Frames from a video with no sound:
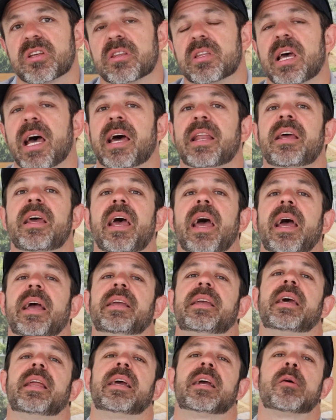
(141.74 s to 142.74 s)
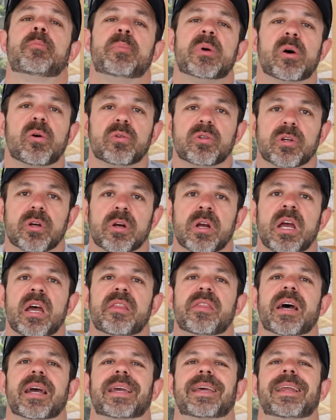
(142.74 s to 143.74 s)
to that, and getting a builder
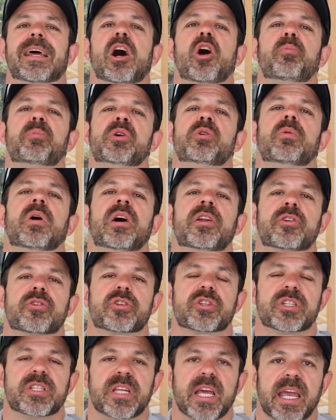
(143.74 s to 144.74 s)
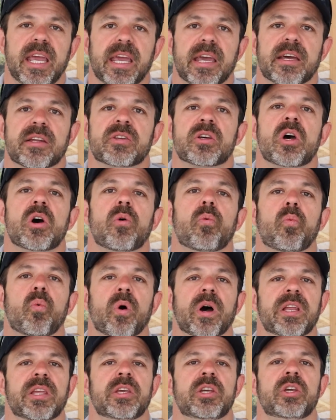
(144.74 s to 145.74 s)
that can help you understand
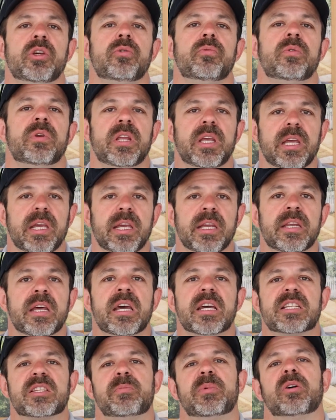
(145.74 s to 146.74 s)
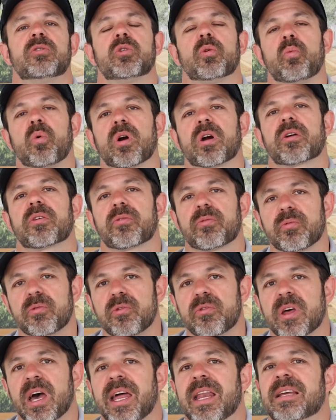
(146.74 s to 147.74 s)
what you need to be able to work
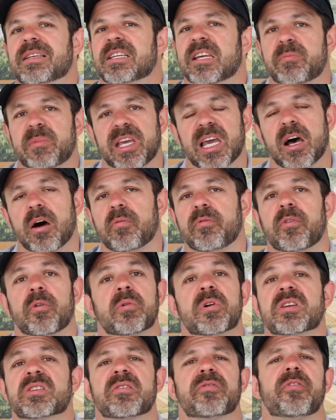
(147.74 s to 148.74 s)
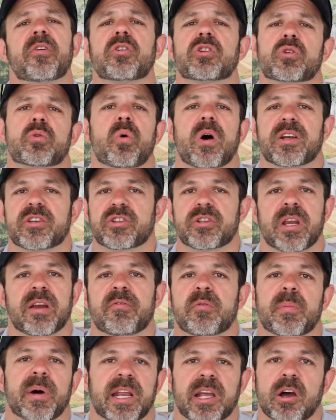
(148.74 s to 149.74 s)
through that is going to be helpful. Because the first question
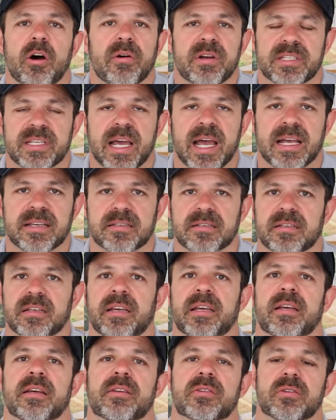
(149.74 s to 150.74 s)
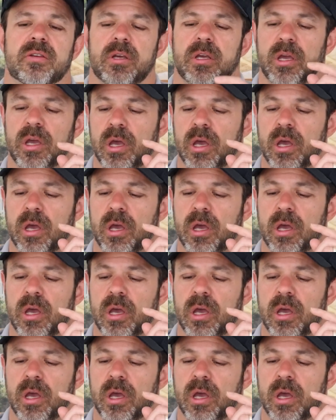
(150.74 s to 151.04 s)
everybody always asks is,